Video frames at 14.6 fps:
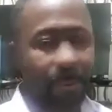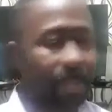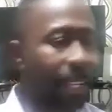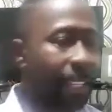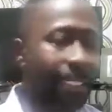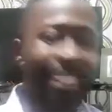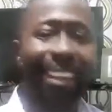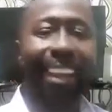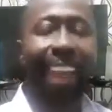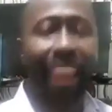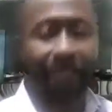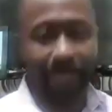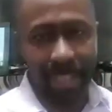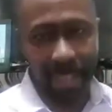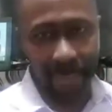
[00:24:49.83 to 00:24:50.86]
still
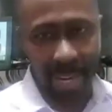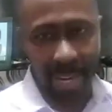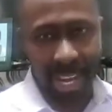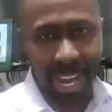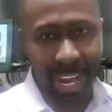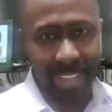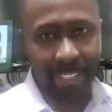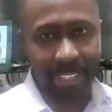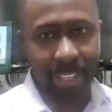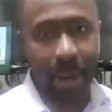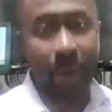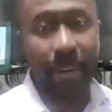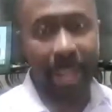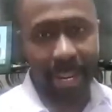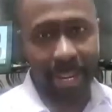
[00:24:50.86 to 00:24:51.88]
heavily reliant
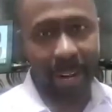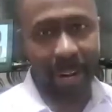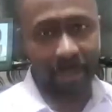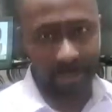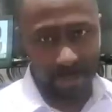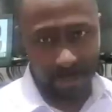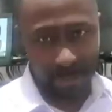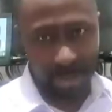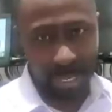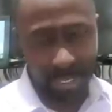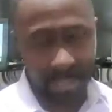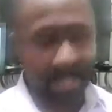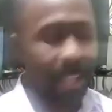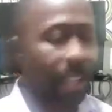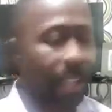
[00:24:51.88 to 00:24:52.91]
on handouts from others.
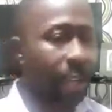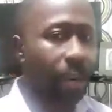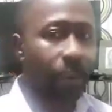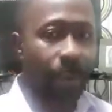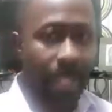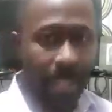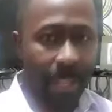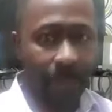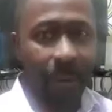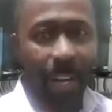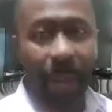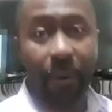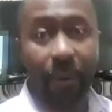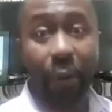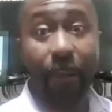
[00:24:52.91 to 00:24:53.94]
We need to forget
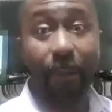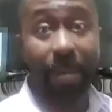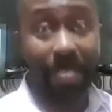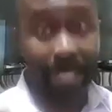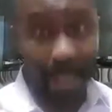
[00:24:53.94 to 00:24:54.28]
we own monetary